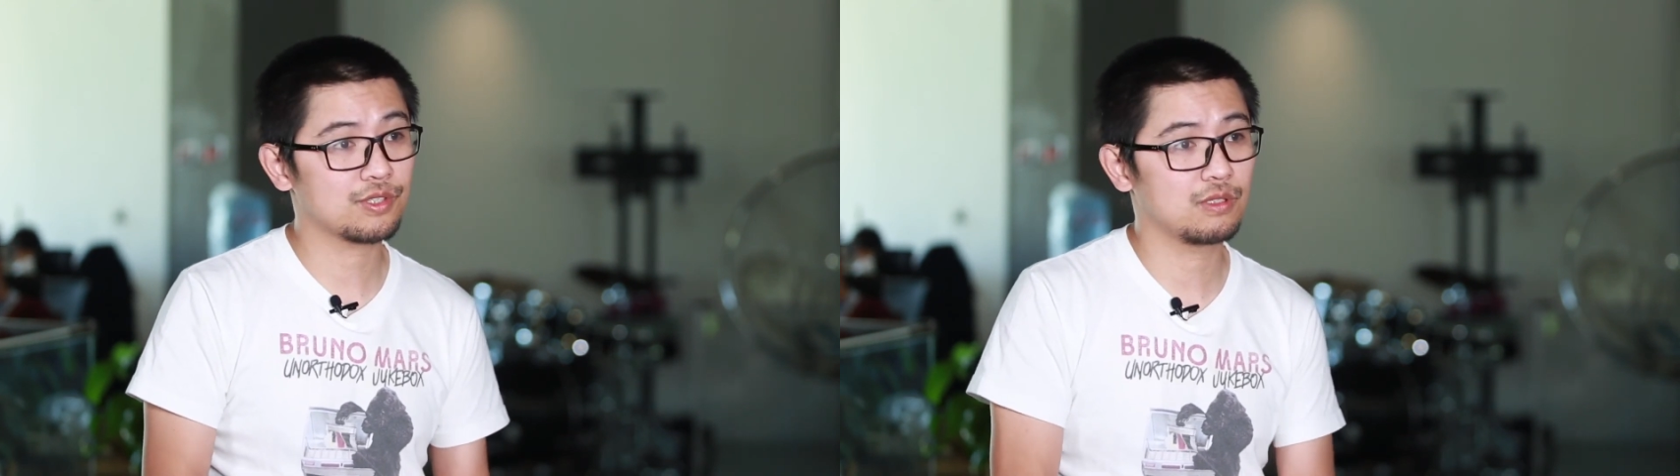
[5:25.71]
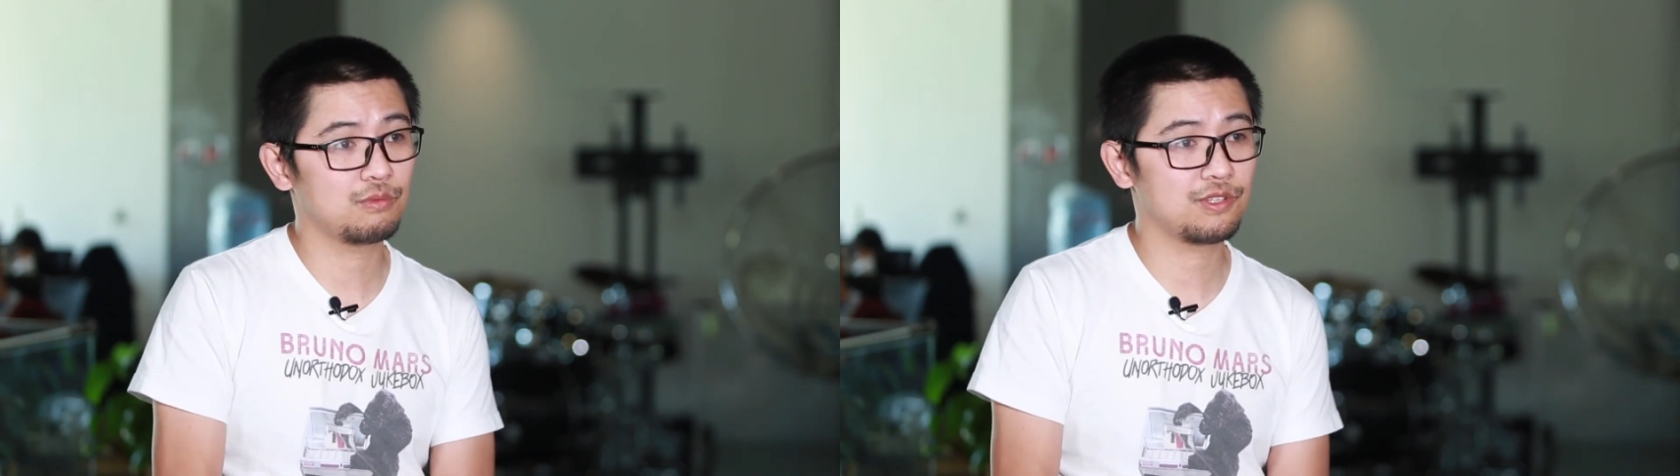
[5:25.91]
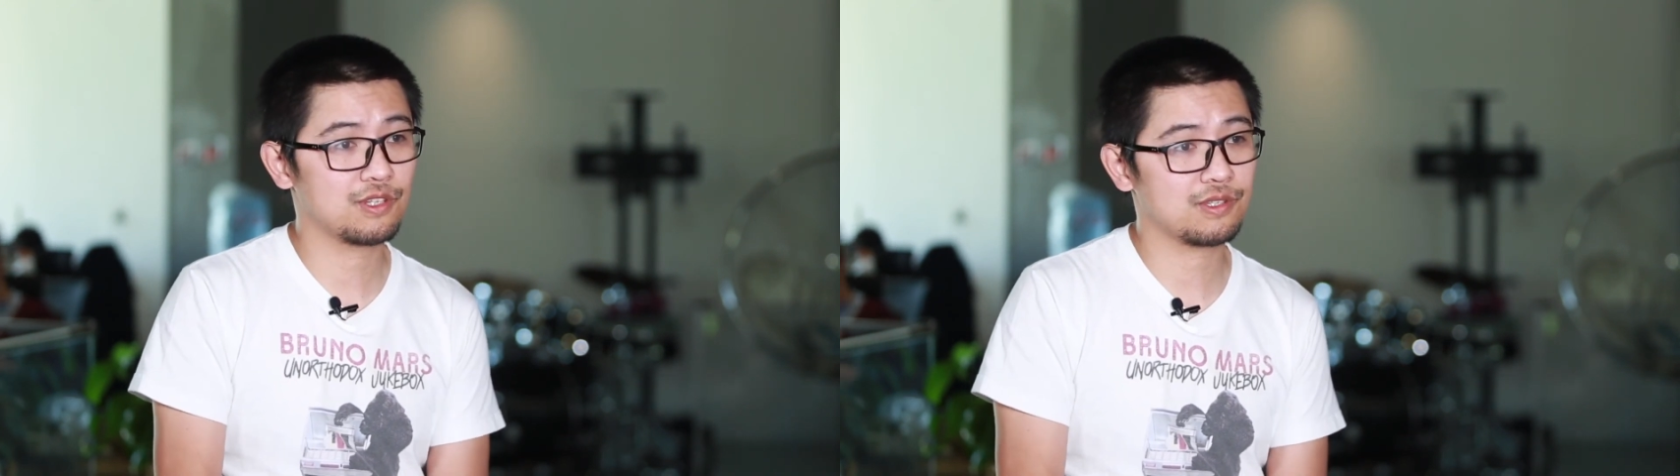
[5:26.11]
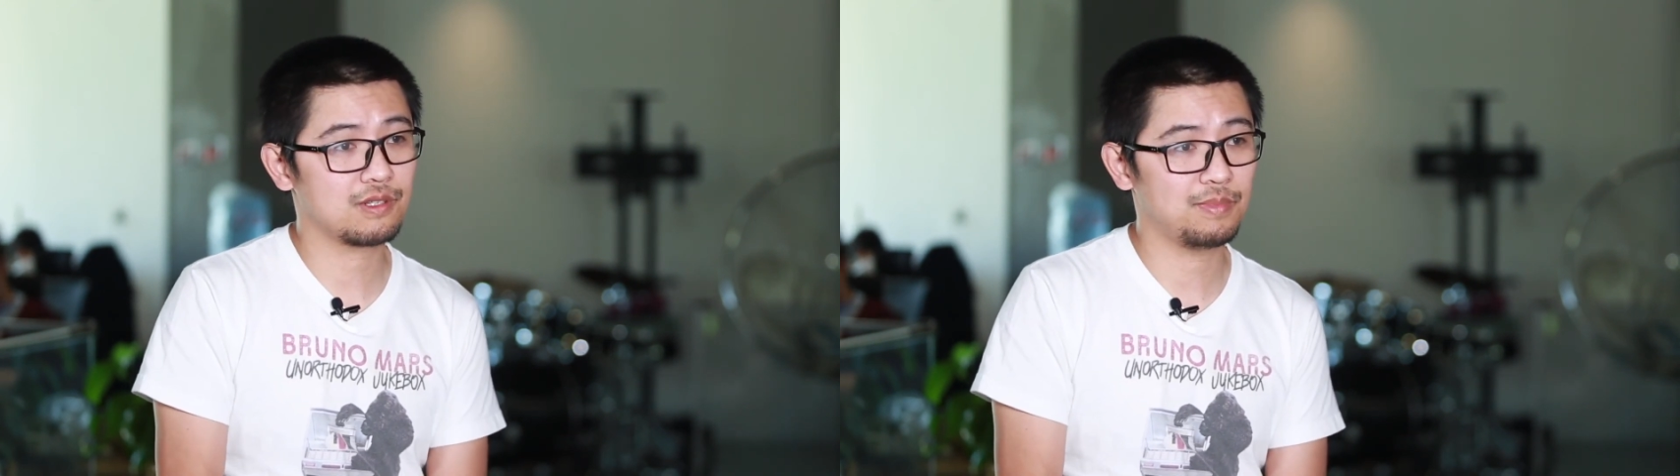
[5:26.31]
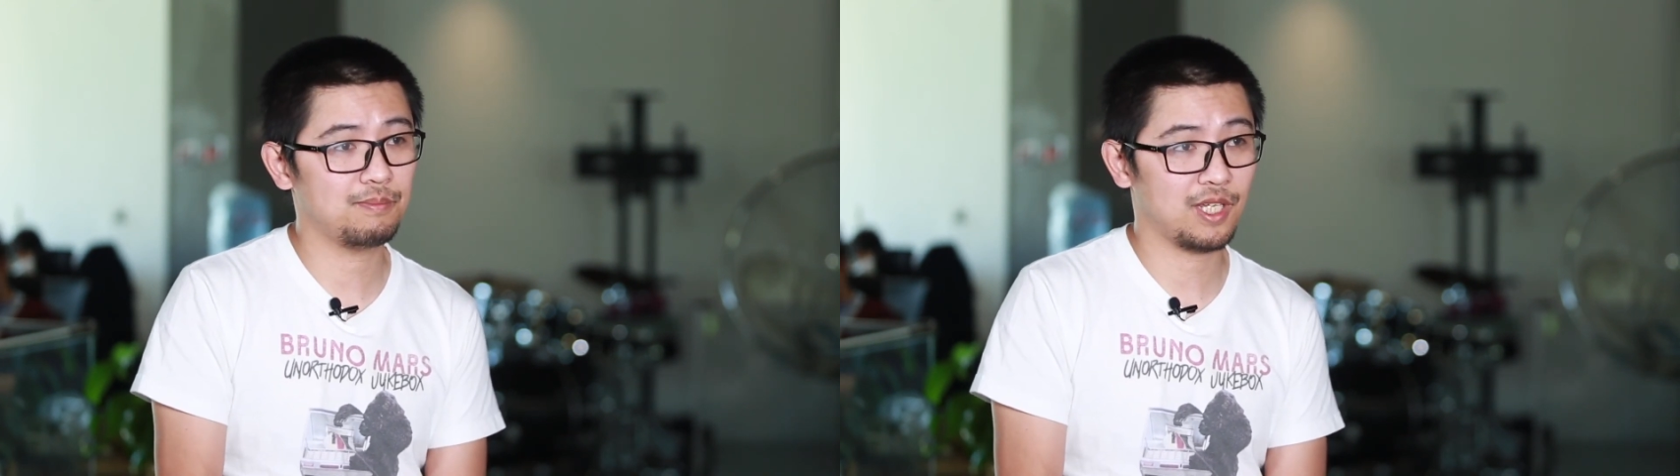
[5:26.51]
So we
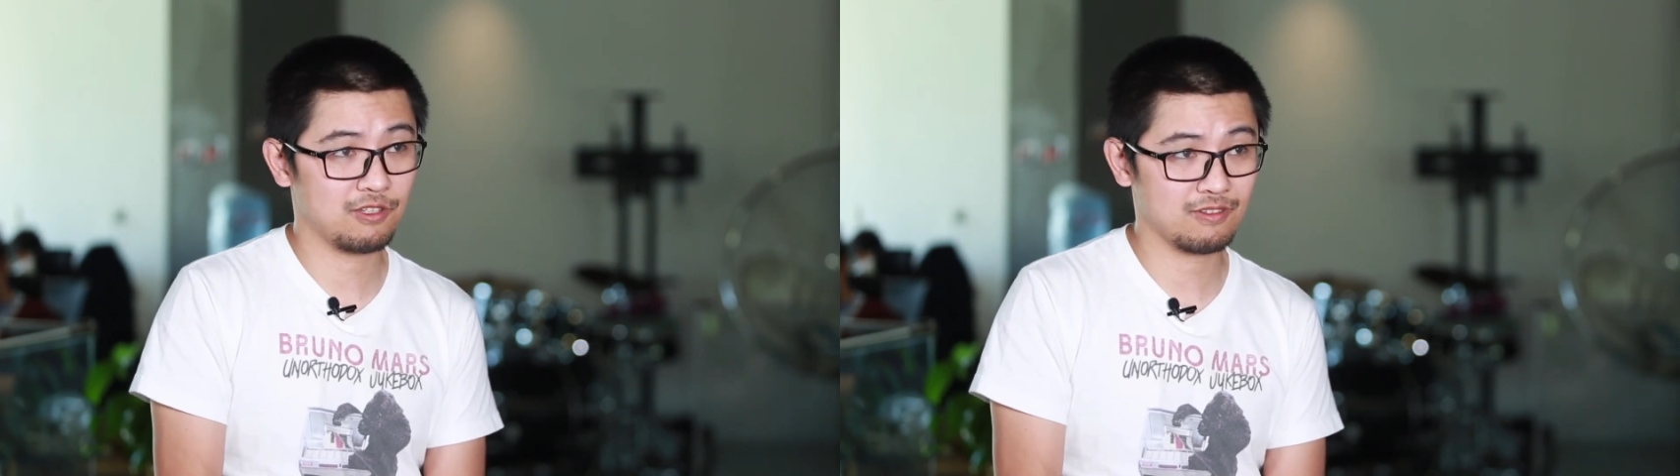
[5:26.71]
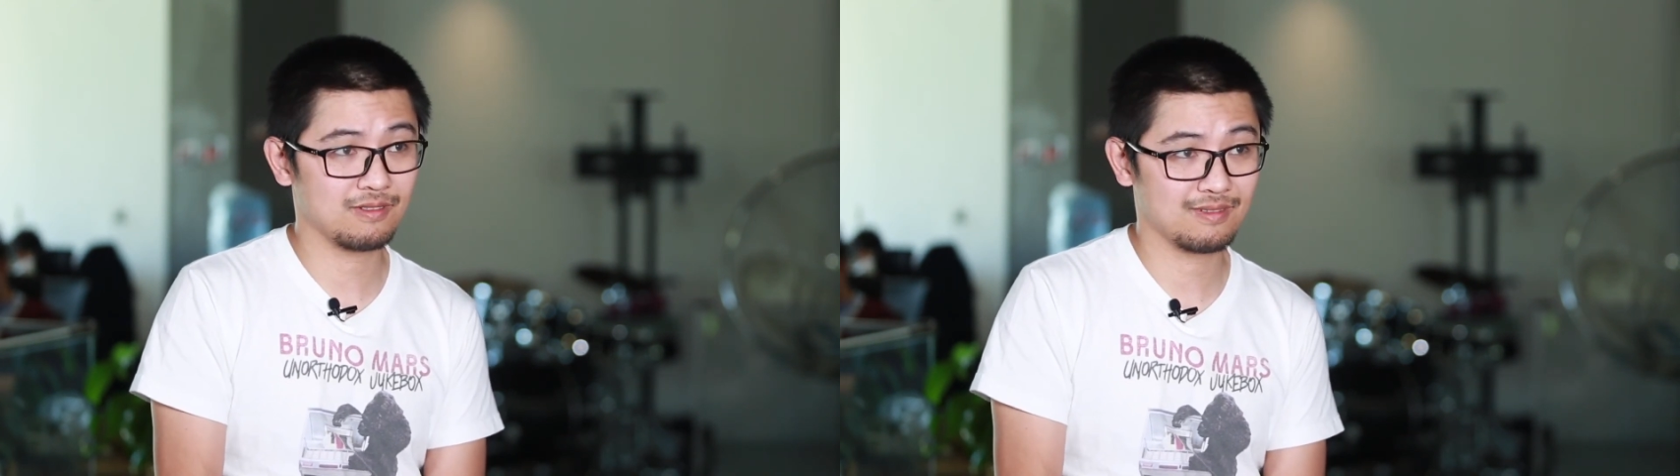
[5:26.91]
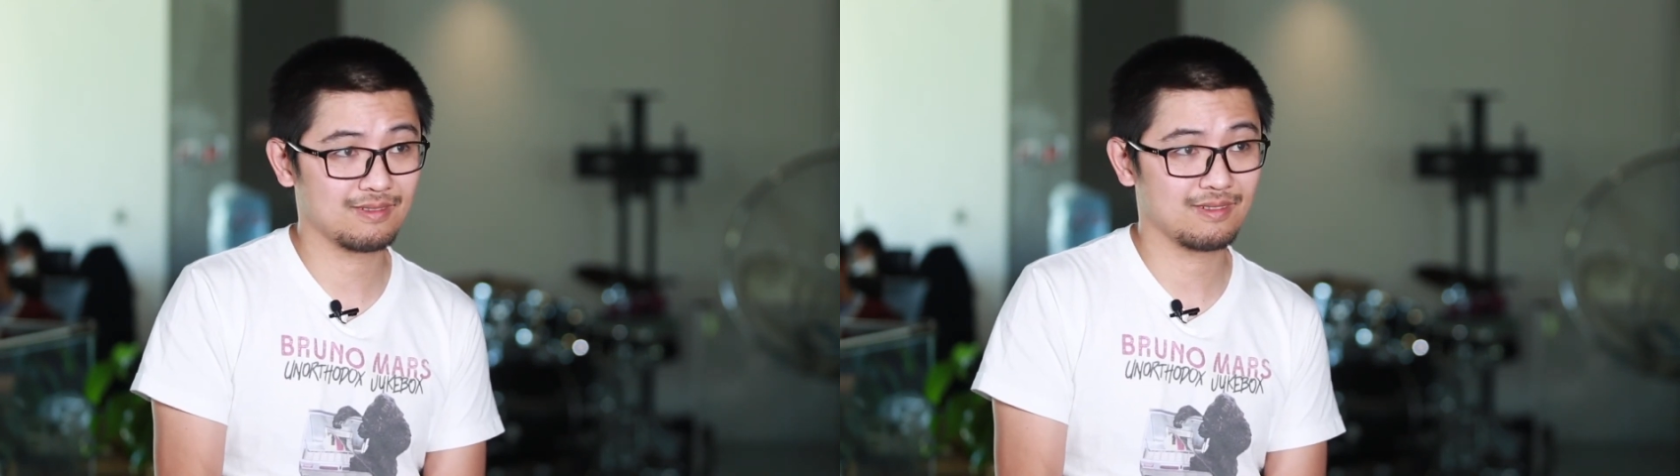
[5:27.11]
just be patient.